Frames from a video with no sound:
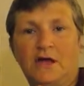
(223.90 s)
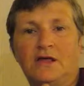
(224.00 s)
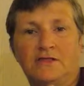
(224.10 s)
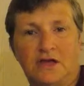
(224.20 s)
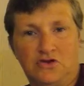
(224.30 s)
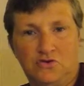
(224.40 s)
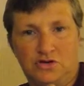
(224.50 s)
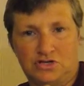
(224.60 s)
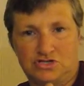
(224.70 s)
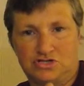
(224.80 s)
that you
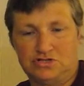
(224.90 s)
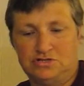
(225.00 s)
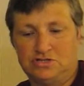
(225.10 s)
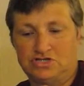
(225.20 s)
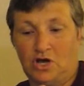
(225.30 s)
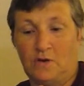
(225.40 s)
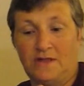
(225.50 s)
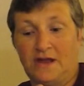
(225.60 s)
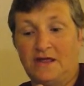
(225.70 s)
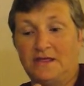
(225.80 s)
can show,
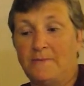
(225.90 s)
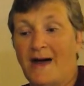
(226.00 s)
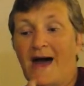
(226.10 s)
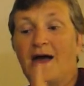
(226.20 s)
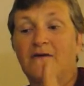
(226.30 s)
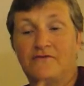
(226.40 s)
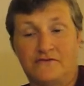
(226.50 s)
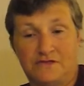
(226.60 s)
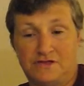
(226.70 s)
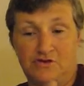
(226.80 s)
and then in the back of
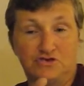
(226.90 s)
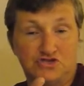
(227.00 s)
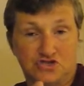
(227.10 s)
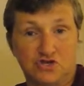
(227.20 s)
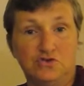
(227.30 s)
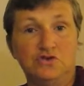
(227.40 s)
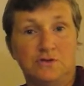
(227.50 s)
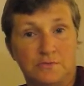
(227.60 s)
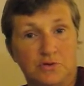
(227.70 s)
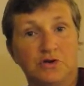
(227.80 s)
those two you
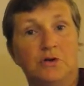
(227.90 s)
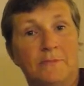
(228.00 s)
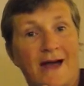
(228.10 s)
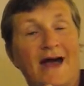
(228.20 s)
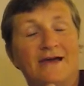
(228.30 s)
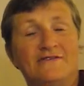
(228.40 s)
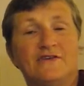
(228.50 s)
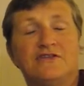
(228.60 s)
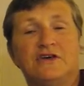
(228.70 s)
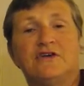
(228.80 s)
can put your bags
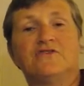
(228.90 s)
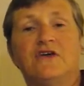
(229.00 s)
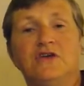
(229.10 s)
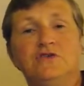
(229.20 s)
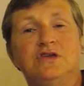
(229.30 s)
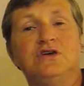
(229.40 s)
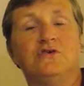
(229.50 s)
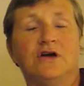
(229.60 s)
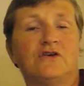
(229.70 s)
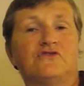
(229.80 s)
and things that you need
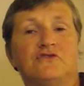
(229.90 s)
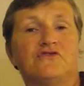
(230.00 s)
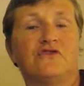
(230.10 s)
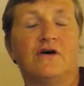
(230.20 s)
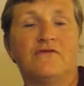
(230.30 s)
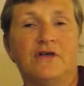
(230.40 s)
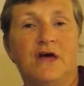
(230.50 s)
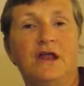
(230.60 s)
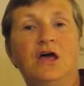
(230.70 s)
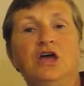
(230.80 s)
or extra stuff
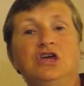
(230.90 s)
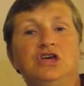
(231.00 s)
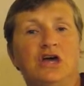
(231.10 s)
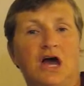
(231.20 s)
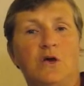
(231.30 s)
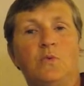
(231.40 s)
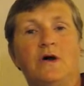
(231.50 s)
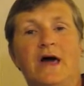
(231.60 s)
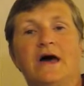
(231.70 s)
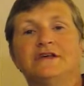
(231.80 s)
that you kind of
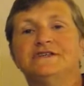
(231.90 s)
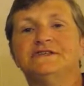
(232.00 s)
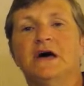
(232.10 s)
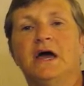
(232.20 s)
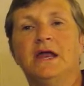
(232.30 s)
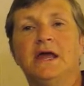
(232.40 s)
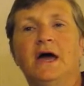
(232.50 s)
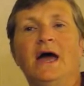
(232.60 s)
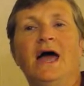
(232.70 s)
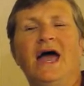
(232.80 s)
want out of sight.
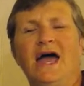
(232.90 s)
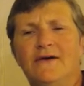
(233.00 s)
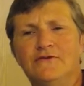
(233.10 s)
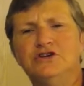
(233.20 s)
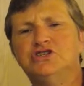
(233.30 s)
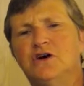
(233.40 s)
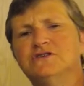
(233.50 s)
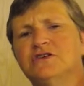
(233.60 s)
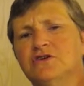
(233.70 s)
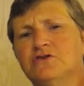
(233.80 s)
Every show
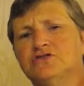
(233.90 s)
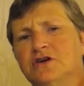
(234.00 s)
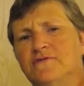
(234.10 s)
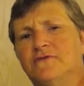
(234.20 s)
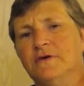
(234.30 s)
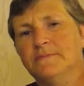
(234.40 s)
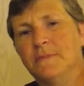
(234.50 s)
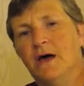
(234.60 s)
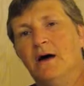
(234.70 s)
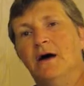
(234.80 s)
is a little different.
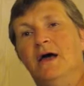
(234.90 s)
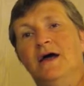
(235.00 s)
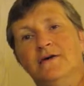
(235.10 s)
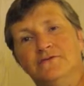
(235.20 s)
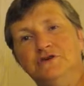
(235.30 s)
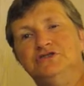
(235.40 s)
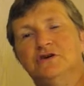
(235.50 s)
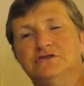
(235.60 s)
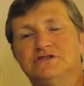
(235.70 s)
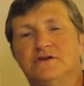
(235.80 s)
Every
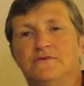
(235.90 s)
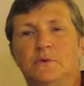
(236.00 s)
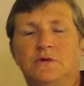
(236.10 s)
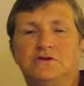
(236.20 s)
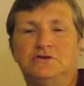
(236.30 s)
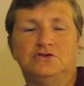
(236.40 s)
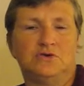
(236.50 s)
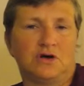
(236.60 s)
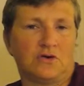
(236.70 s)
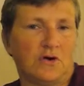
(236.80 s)
show is different whether you're
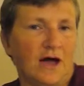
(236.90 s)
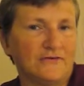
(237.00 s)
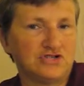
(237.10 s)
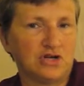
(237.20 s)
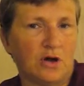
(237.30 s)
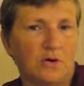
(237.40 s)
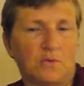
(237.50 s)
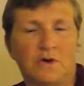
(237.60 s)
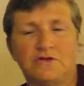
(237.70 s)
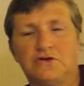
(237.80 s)
doing a craft show
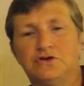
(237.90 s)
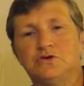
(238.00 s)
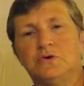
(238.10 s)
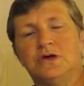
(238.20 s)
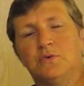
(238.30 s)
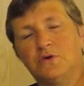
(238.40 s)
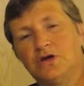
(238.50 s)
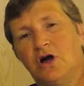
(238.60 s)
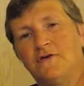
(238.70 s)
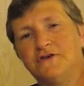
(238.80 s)
or whether you're doing a
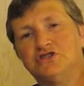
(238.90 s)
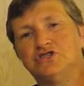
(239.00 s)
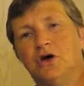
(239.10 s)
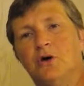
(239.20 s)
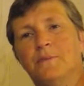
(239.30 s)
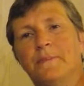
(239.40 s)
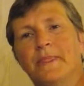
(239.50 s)
wood carving show.